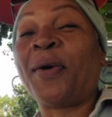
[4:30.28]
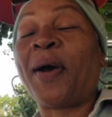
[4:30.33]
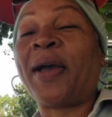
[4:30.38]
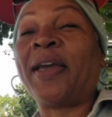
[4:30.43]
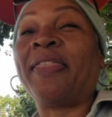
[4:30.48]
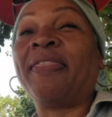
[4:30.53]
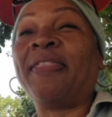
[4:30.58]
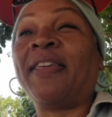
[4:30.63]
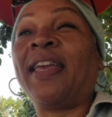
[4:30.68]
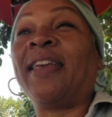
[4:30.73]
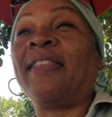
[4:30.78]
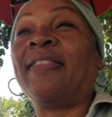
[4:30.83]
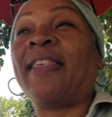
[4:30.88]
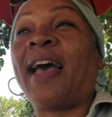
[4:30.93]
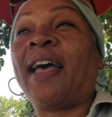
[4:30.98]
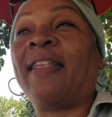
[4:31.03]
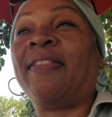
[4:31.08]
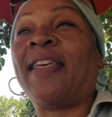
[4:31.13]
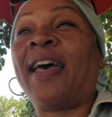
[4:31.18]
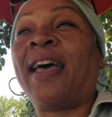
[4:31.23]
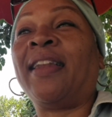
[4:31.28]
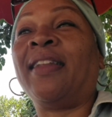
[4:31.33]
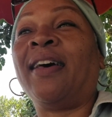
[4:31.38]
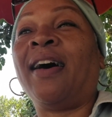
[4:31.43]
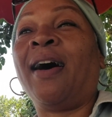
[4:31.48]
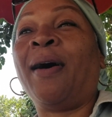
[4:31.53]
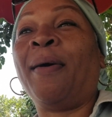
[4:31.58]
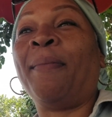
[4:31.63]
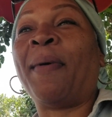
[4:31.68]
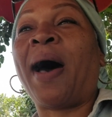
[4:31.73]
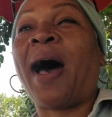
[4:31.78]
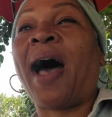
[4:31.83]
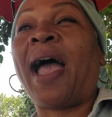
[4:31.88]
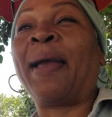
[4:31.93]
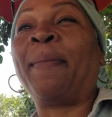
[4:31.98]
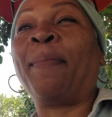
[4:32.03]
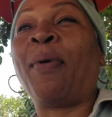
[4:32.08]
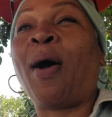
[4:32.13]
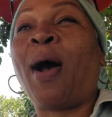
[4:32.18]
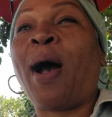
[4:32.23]
I think that
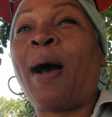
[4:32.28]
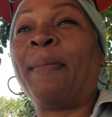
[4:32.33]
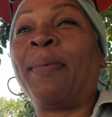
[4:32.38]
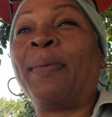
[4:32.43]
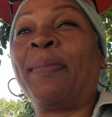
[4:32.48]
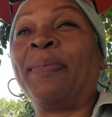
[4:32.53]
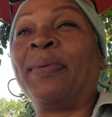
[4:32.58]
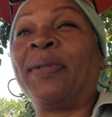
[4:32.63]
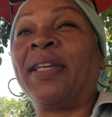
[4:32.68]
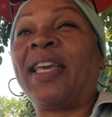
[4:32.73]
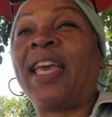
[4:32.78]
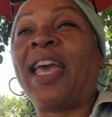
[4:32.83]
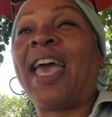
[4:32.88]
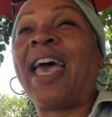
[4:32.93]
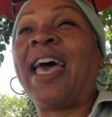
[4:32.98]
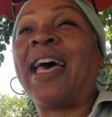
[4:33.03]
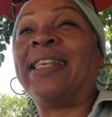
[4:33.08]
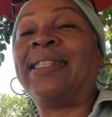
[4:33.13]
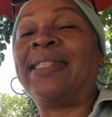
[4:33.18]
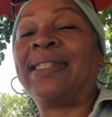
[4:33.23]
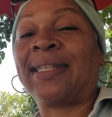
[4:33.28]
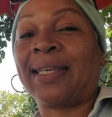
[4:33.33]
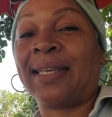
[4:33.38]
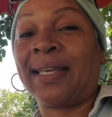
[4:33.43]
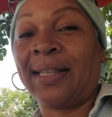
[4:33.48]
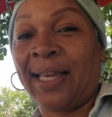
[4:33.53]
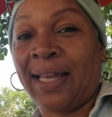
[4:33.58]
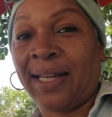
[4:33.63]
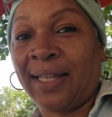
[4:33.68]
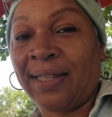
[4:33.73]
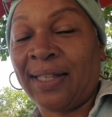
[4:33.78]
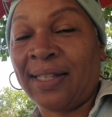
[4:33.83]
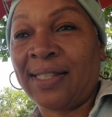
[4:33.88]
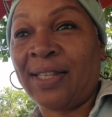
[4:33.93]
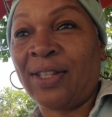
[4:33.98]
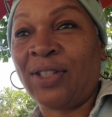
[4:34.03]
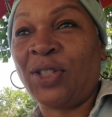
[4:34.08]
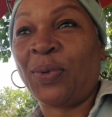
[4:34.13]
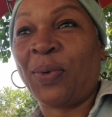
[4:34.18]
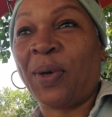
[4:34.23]
I probably escalated the
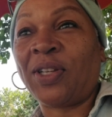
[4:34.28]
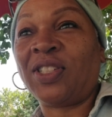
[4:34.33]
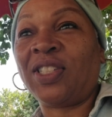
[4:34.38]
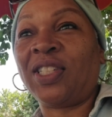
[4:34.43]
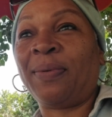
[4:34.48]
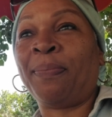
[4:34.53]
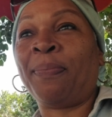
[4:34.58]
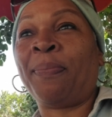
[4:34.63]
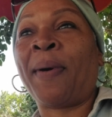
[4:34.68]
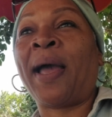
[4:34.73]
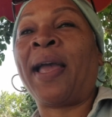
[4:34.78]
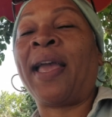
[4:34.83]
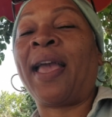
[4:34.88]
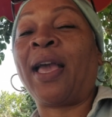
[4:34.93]
situation by